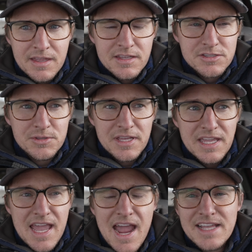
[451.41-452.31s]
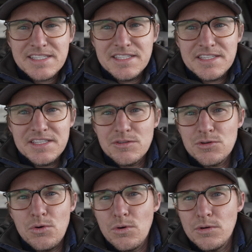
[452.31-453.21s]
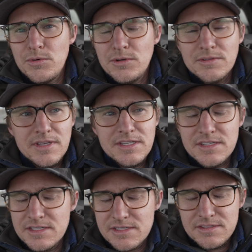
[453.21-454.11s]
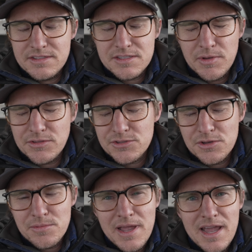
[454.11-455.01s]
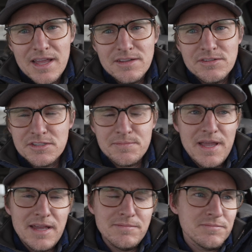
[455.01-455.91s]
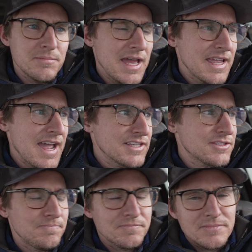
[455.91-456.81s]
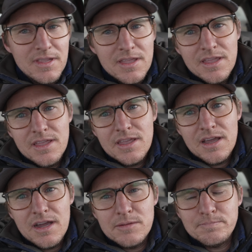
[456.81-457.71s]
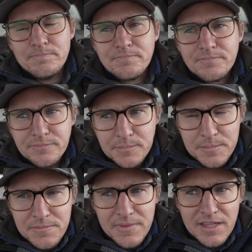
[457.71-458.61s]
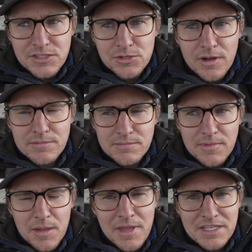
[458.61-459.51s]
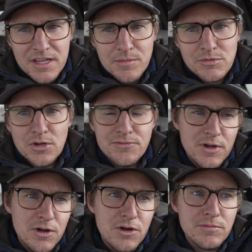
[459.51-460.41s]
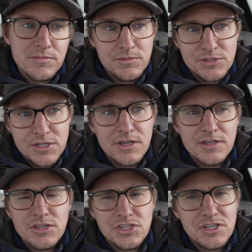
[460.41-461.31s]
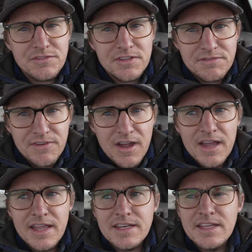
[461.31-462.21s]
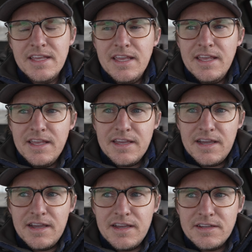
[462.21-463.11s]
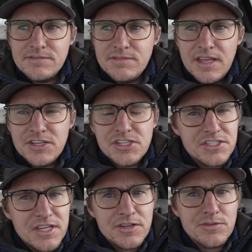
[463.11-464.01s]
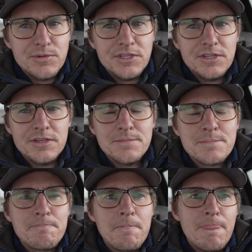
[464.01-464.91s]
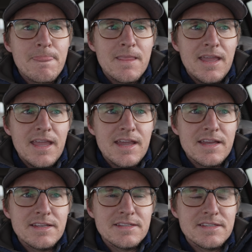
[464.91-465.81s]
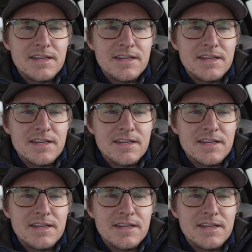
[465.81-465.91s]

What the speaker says: So the gas in this thing was horrible. It just smelled so bad. It was just bad gas. And so I picked it up, drove it home. It was good, shifted fine. Engine sounded really good. And